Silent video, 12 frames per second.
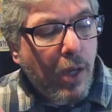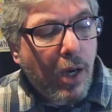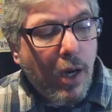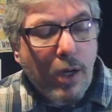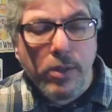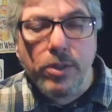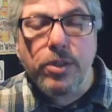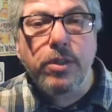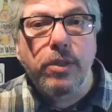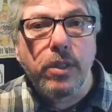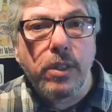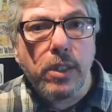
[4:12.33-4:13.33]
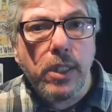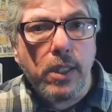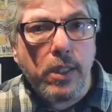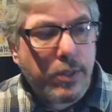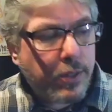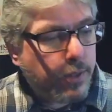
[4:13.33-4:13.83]
hearts the
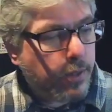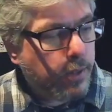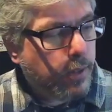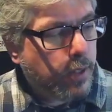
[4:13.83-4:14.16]
nearest,